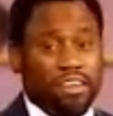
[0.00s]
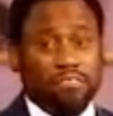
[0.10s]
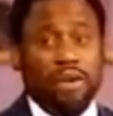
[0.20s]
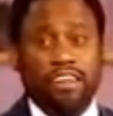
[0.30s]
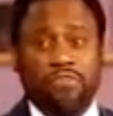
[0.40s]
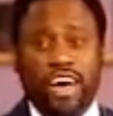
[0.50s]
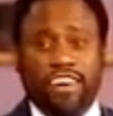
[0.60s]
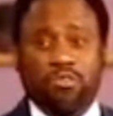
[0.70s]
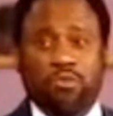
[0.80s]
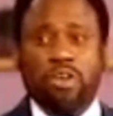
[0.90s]
As a matter of
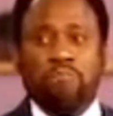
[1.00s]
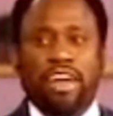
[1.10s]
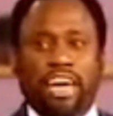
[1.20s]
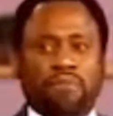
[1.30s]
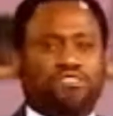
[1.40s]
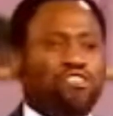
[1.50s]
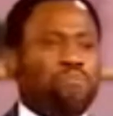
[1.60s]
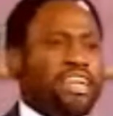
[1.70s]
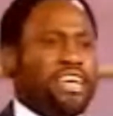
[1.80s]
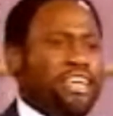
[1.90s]
fact, we blame
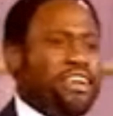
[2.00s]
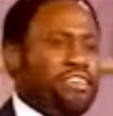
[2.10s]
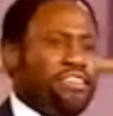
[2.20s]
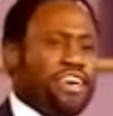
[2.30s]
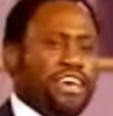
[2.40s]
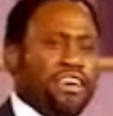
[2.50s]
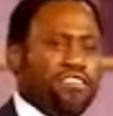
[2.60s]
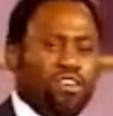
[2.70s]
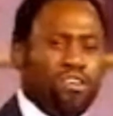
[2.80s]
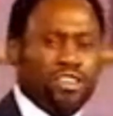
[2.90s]
so many
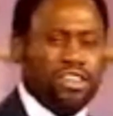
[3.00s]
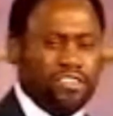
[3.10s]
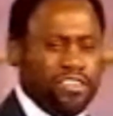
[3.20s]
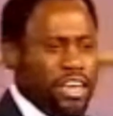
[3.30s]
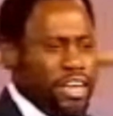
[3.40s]
things on this